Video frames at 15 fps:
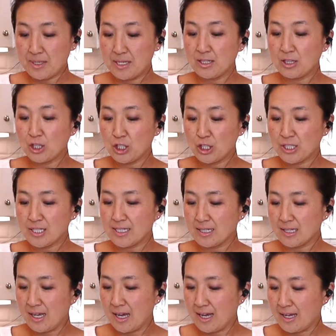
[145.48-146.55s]
it looks
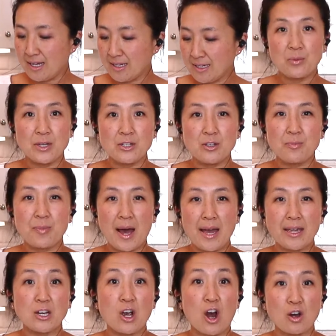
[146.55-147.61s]
like when you
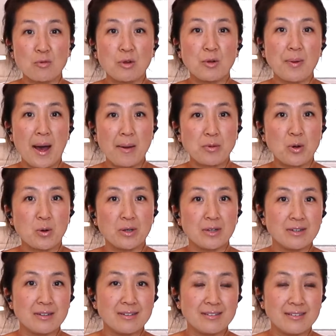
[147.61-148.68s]
buy caramel
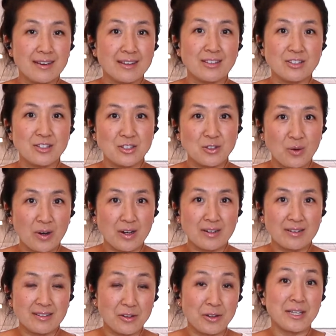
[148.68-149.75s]
popcorn at the store,
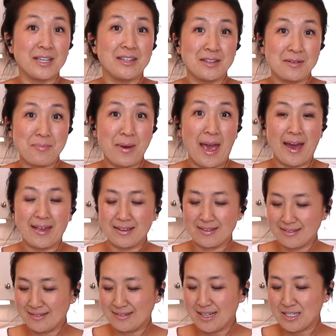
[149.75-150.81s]
like in the bag.
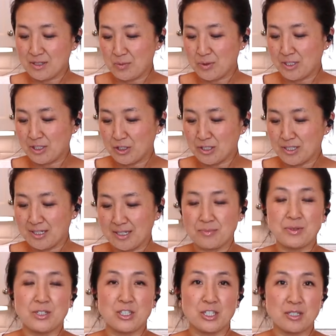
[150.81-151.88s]
That's what it looks like,
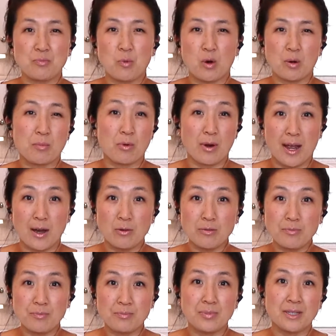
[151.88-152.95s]
but just more
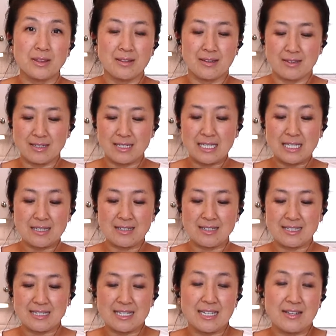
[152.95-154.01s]
brown, but
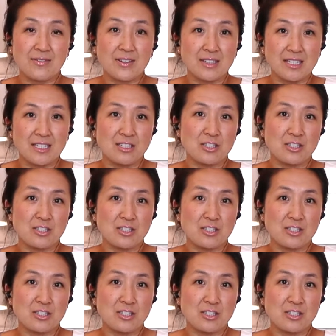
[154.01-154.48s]
it's evenly